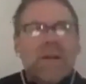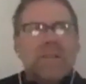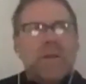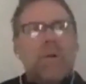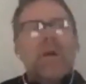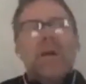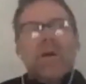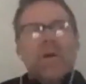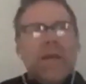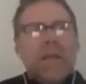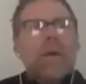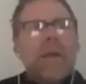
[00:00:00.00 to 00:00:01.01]
So
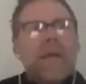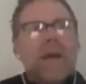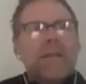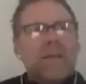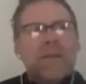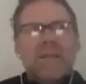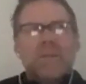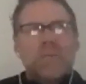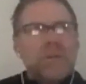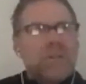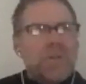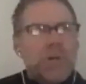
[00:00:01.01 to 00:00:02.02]
anybody out there that's
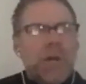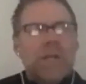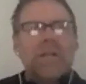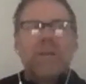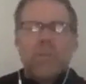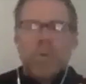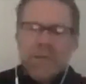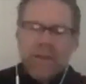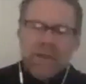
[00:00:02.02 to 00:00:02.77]
really struggling with,